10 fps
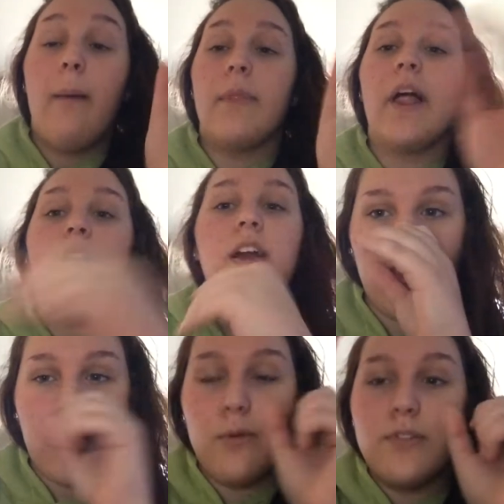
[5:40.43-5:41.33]
but like
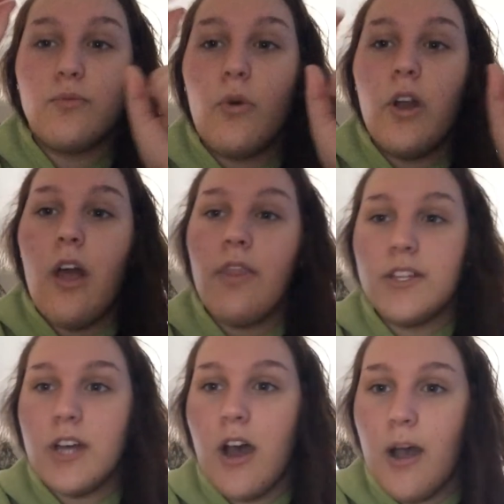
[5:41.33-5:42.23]
there was one on the
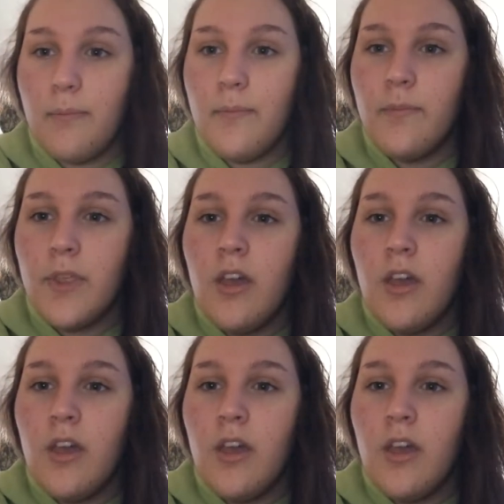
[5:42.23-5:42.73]
top.